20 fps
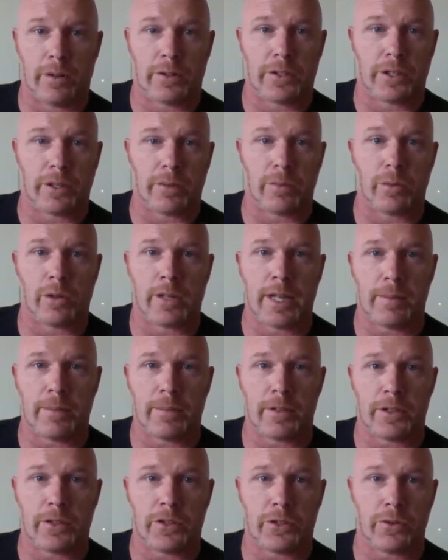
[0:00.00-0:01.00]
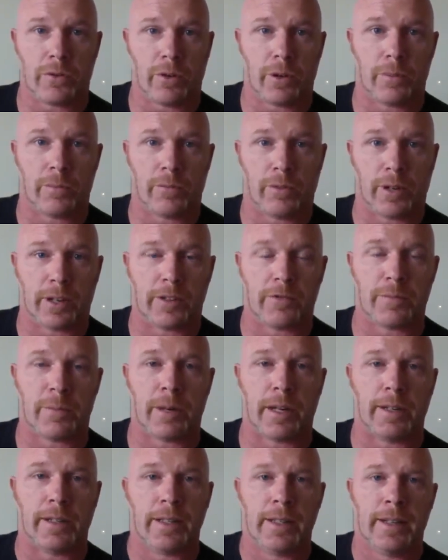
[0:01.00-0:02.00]
So we'll keep this short and brief,
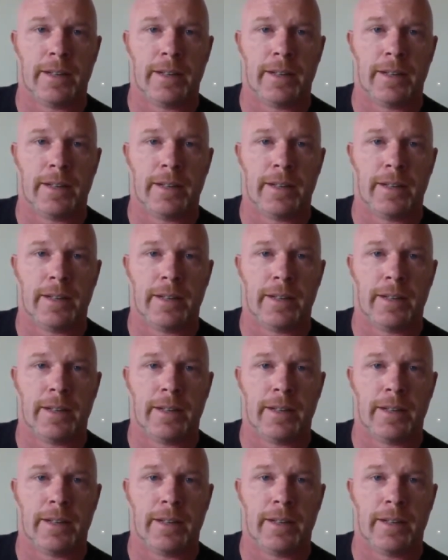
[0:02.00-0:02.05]
but